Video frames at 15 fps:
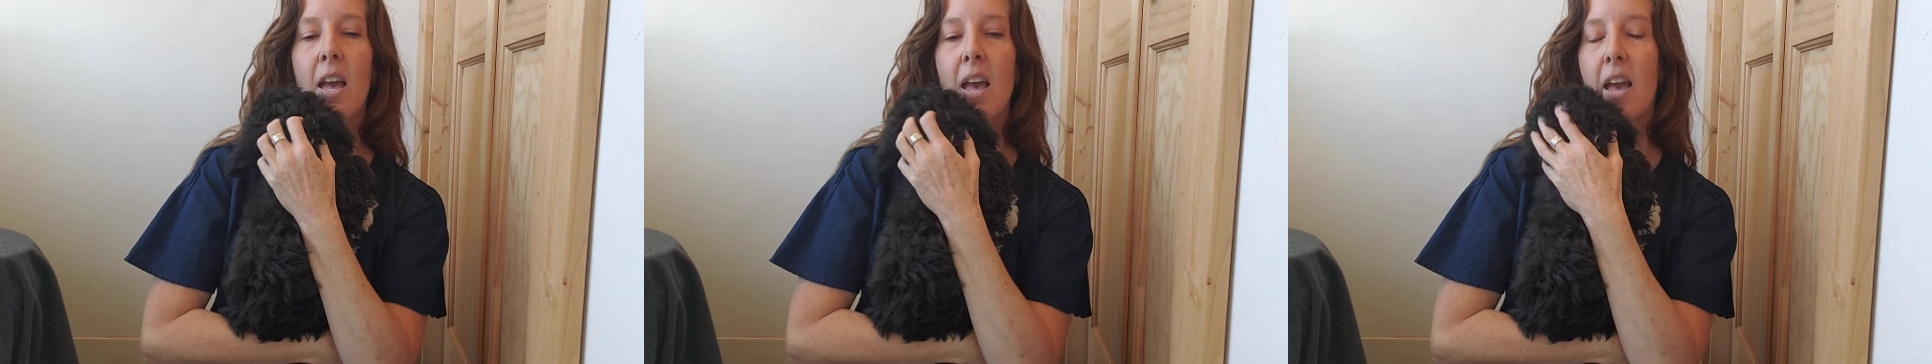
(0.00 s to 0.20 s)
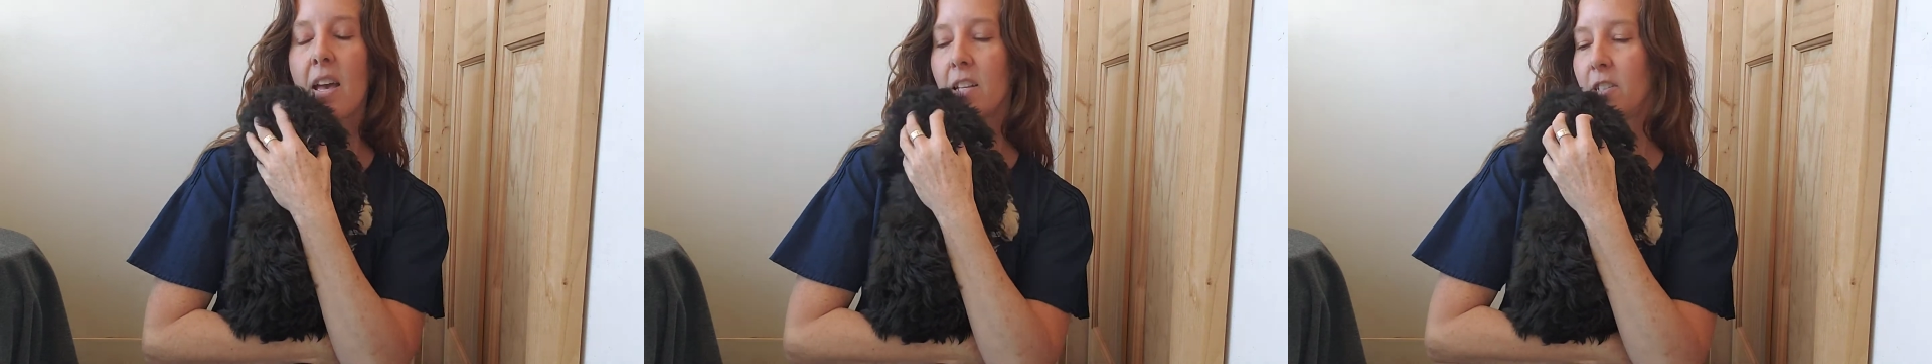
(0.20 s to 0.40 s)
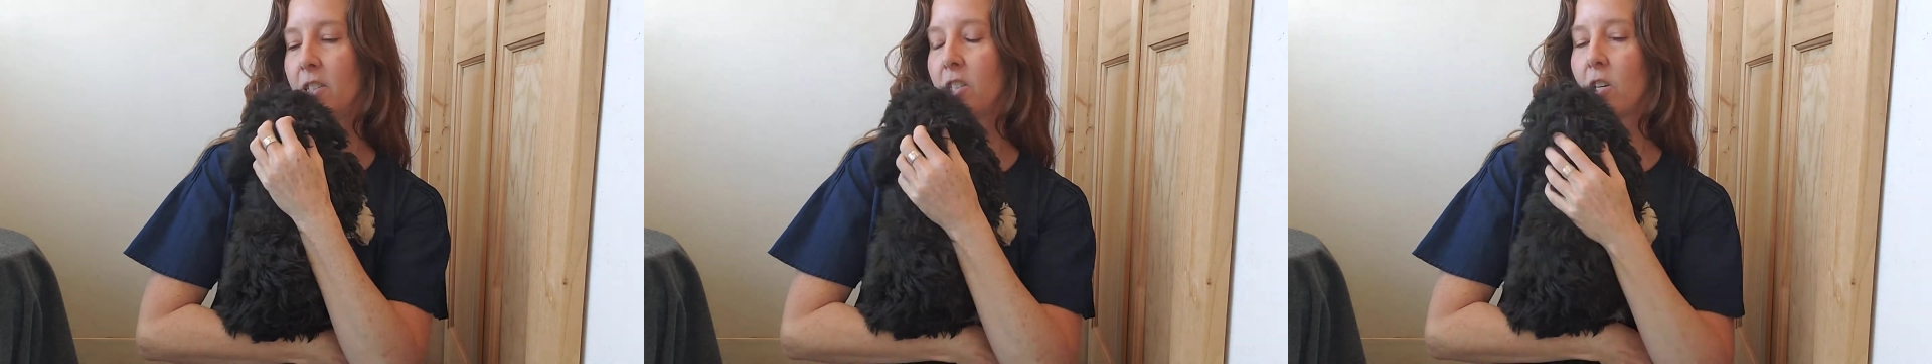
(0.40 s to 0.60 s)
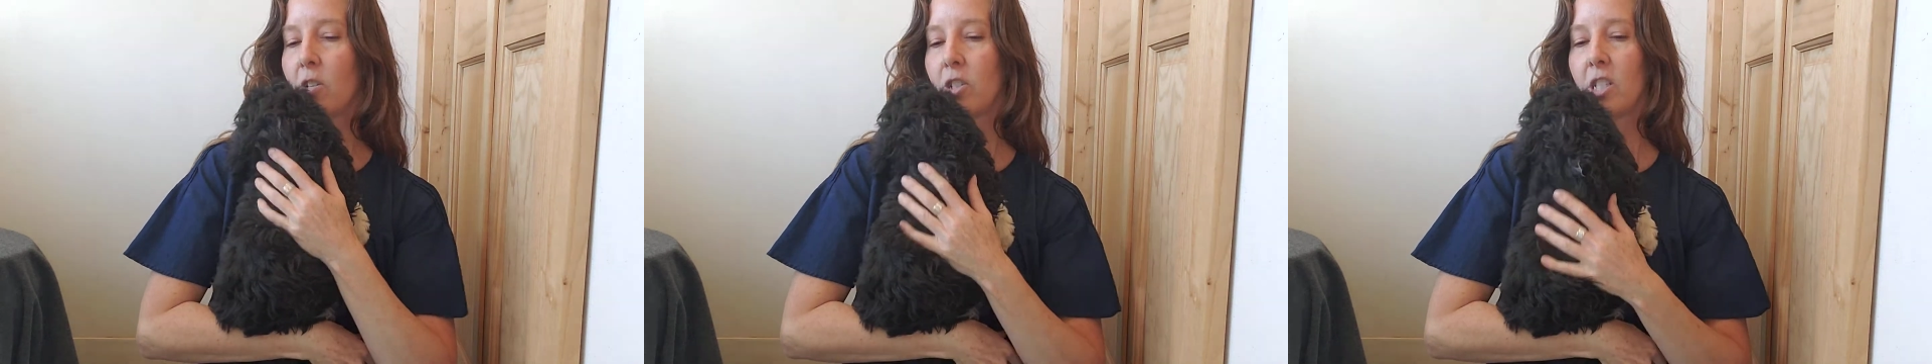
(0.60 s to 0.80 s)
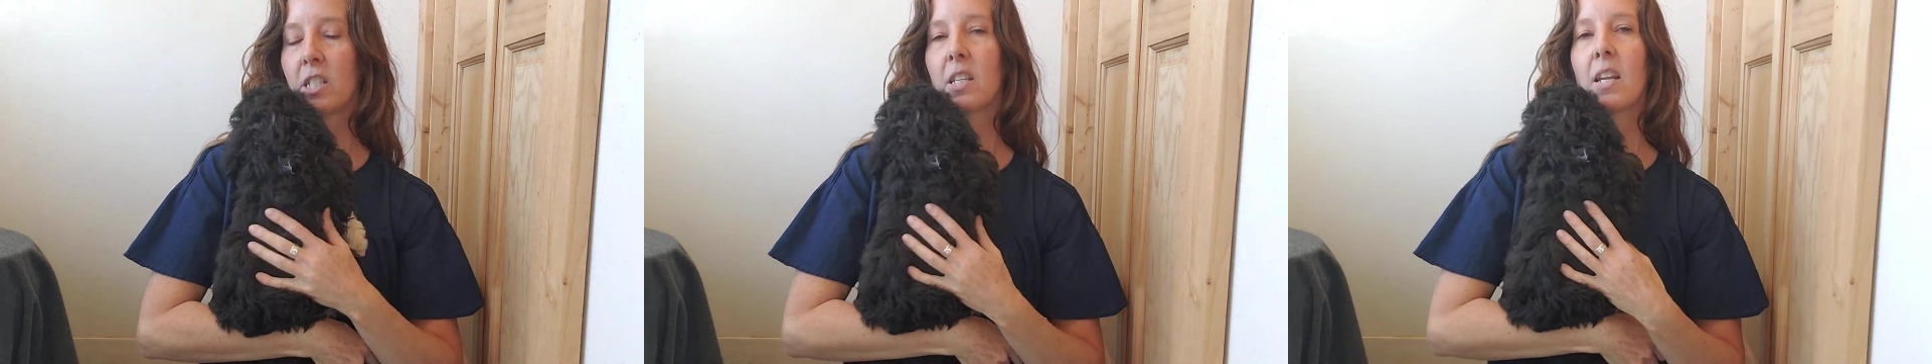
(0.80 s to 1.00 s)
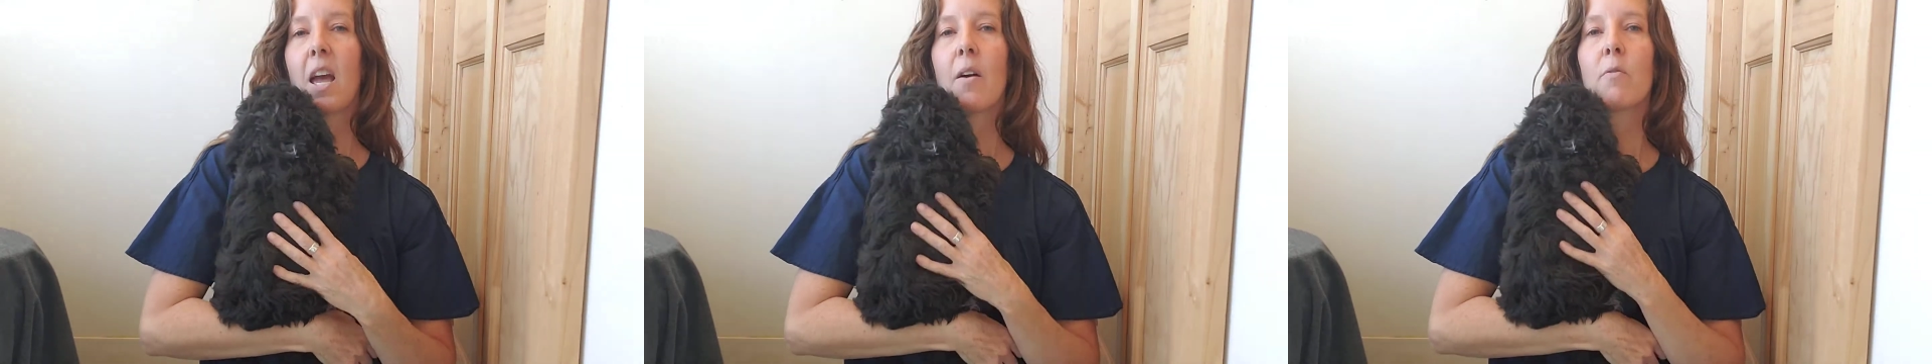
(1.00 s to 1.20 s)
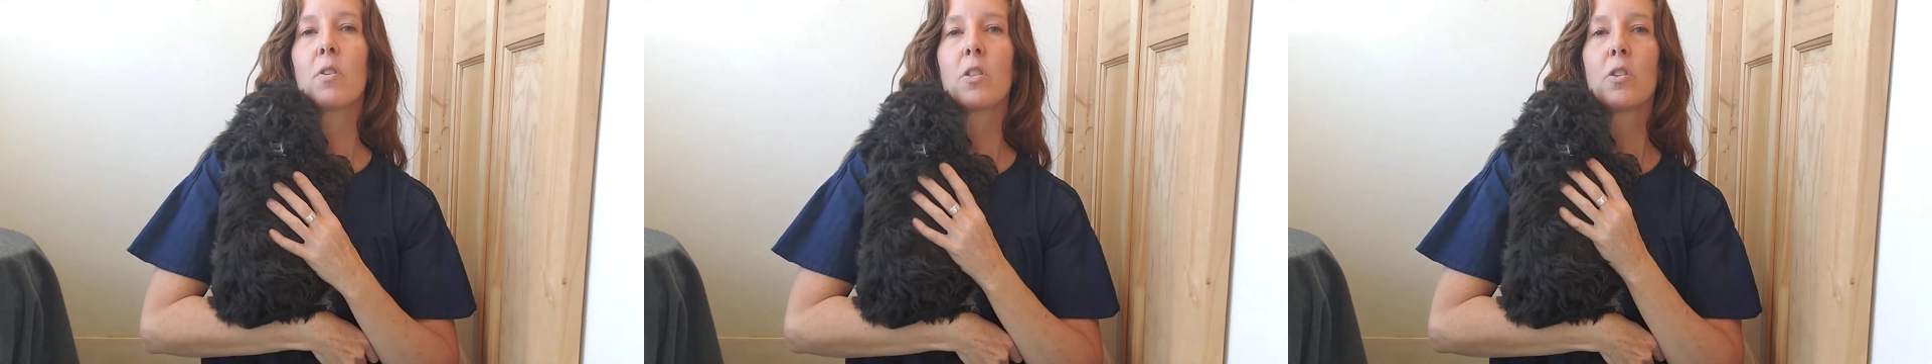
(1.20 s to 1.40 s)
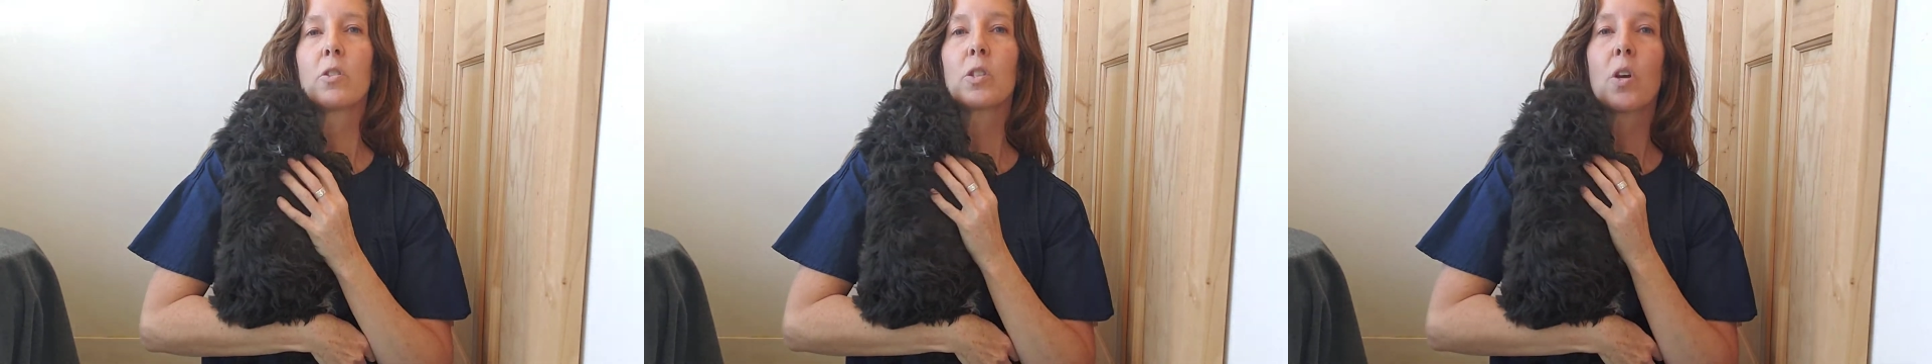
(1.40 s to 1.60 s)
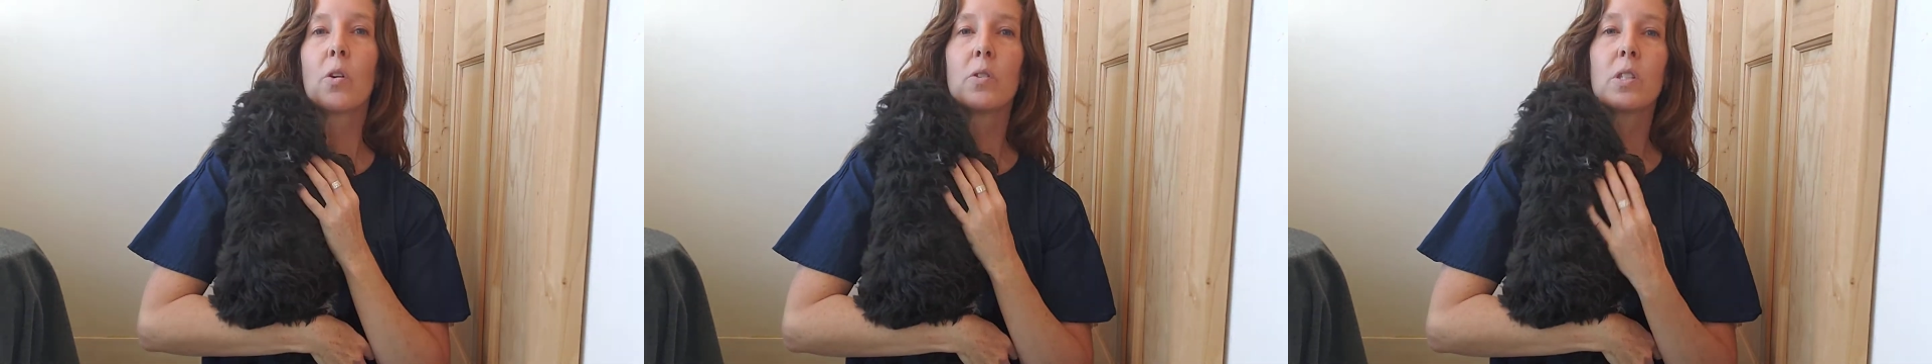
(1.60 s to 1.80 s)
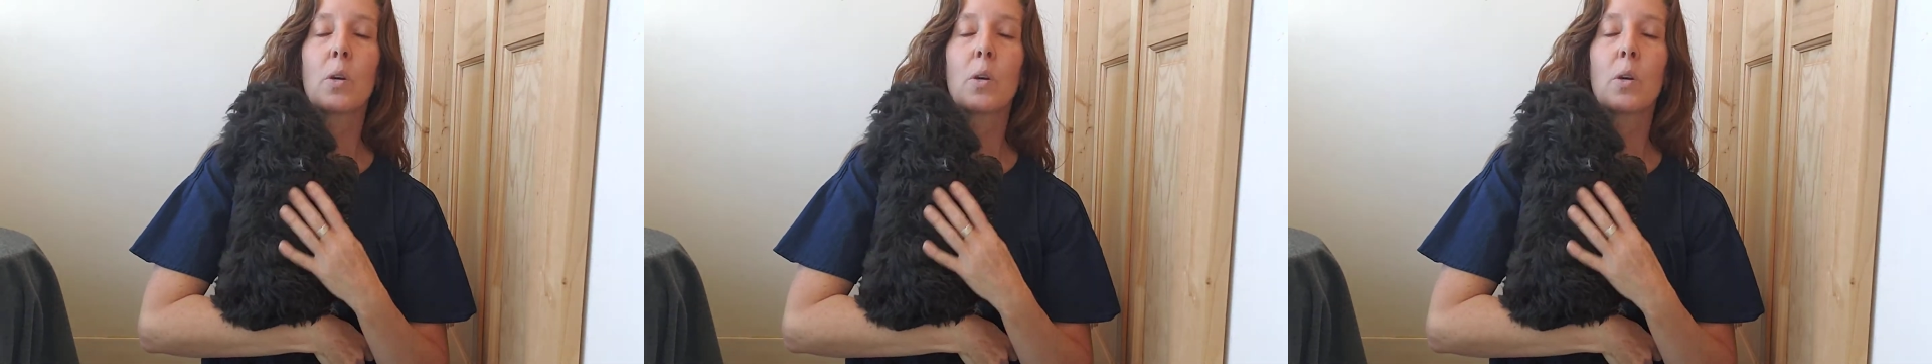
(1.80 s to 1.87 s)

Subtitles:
And so she's going to have one of those coats